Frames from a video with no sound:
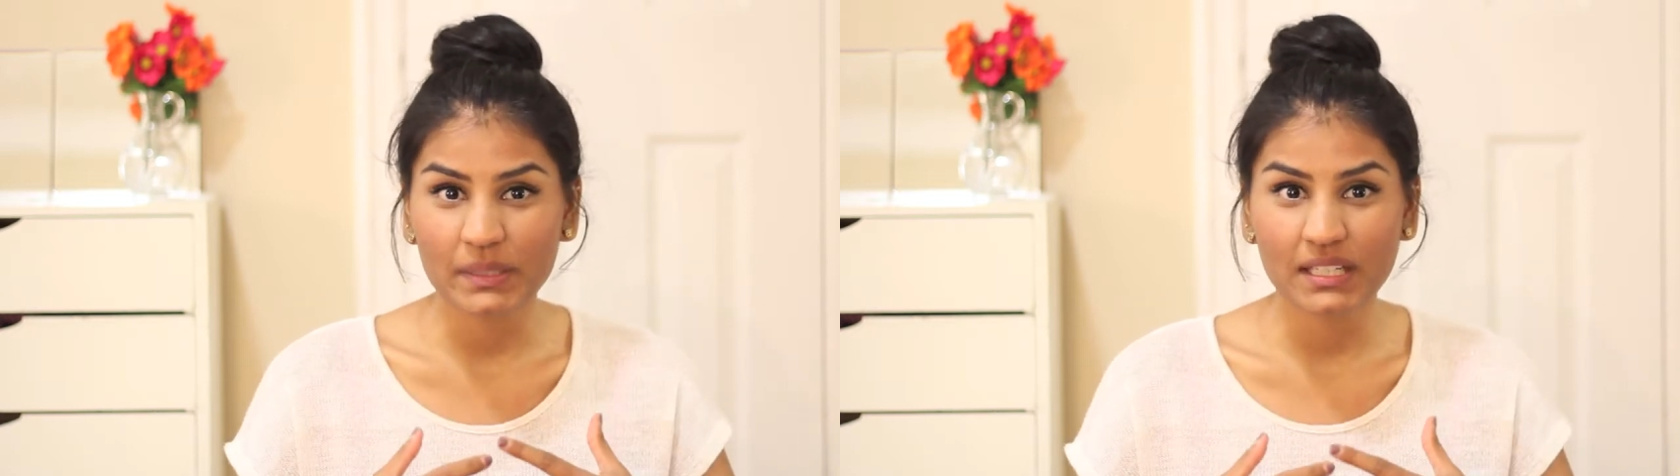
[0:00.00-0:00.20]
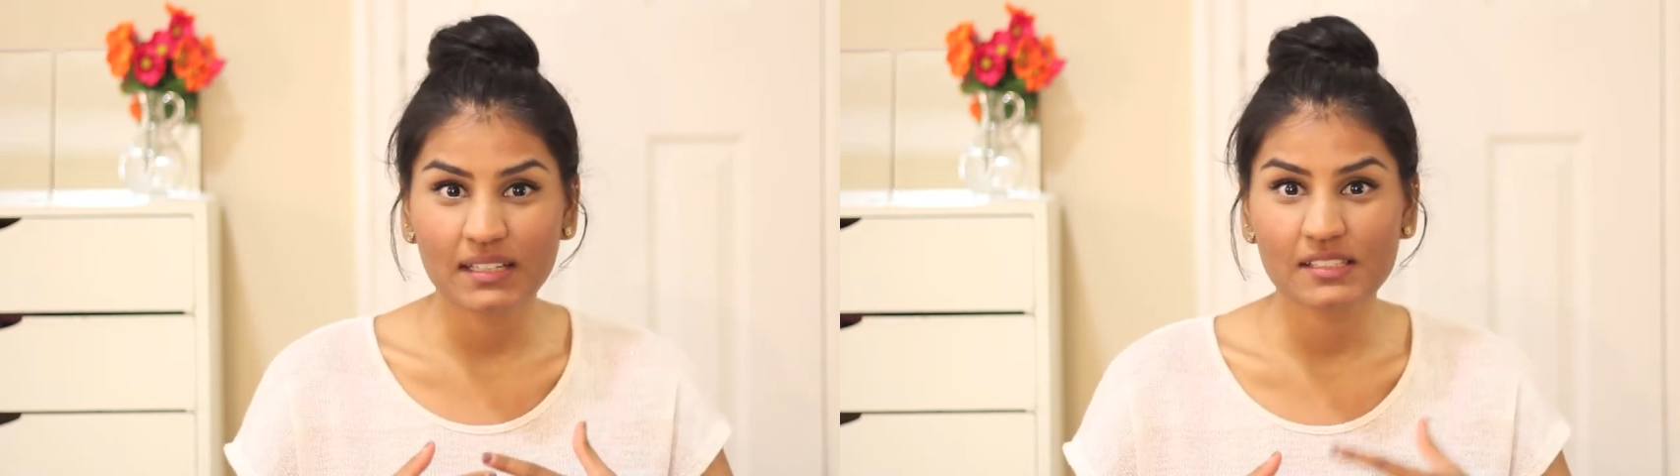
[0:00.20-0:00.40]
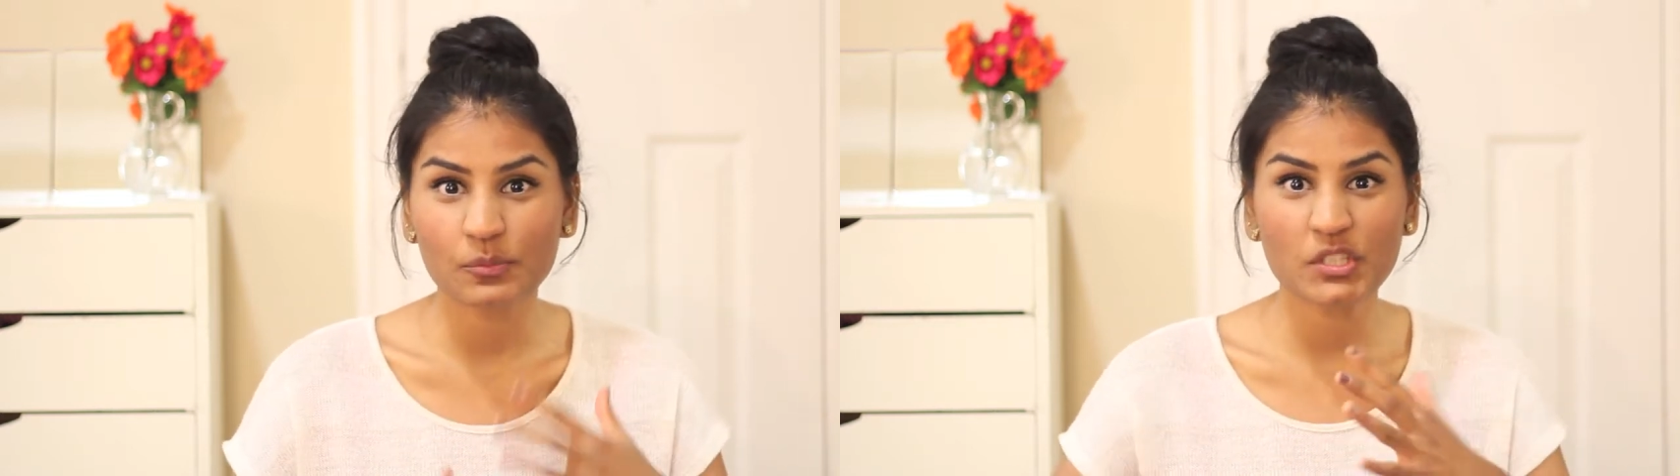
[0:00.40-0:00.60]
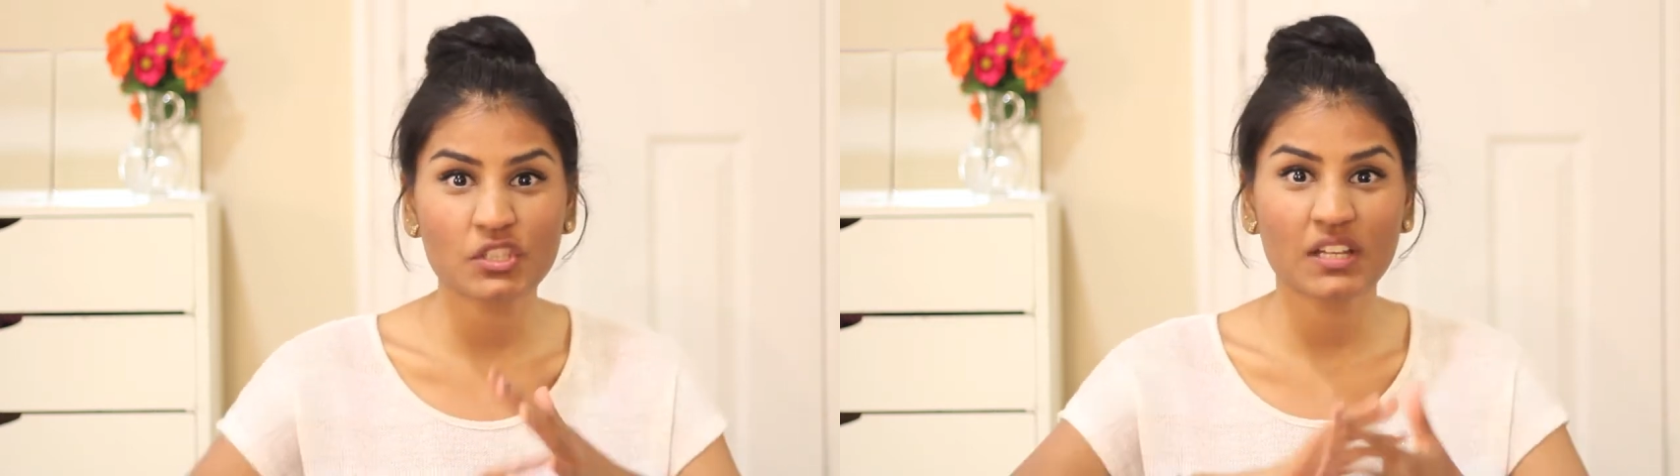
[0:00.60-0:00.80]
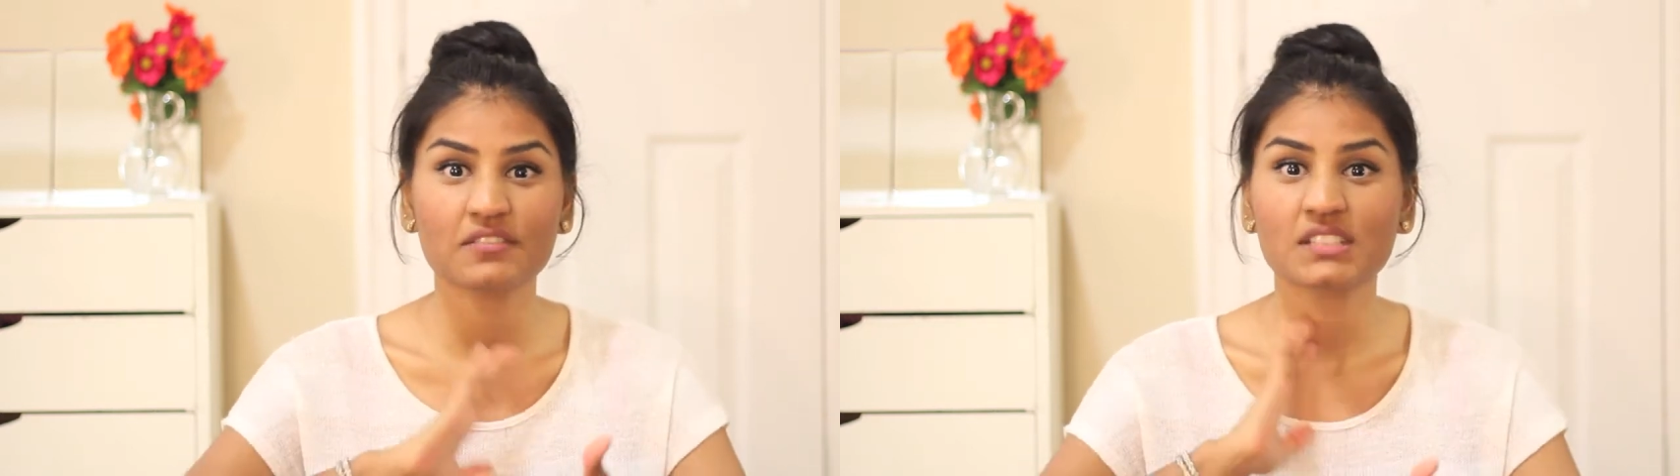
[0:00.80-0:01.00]
because we
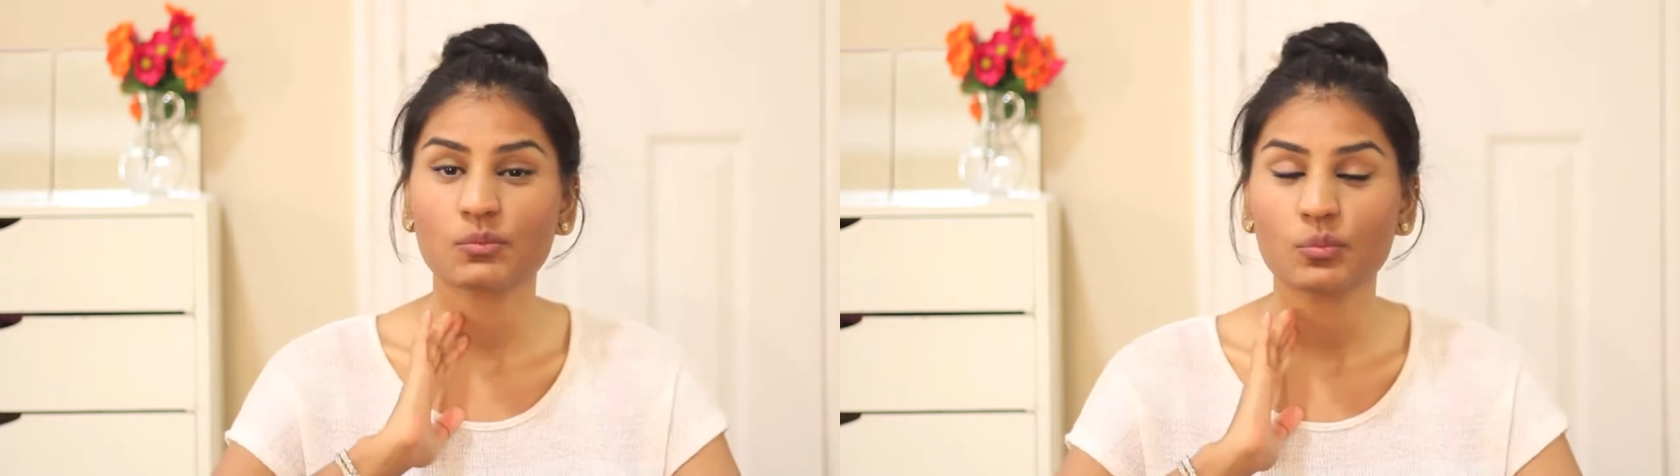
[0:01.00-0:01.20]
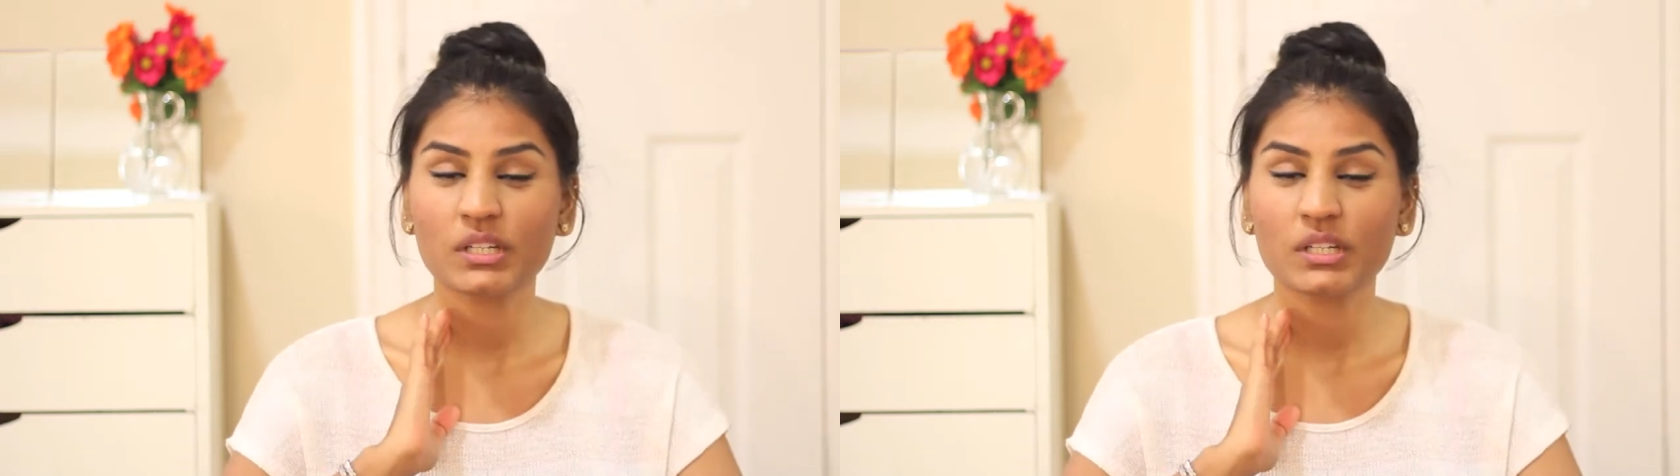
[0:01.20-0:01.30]
just have